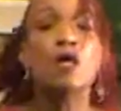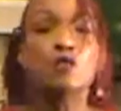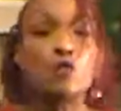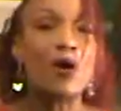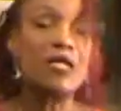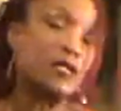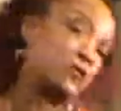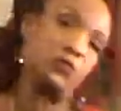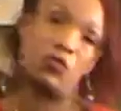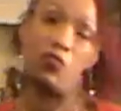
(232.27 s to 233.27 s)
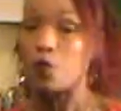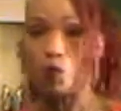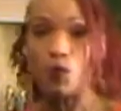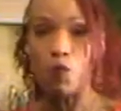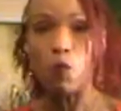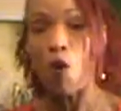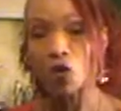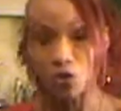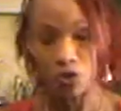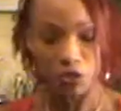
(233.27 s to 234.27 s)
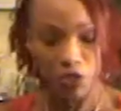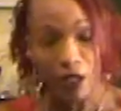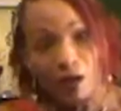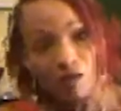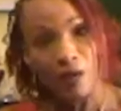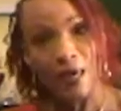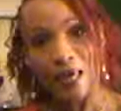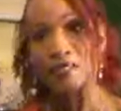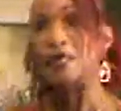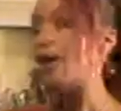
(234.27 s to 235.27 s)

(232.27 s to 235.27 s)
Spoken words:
So I need to thoroughly wash the chicken off my hands,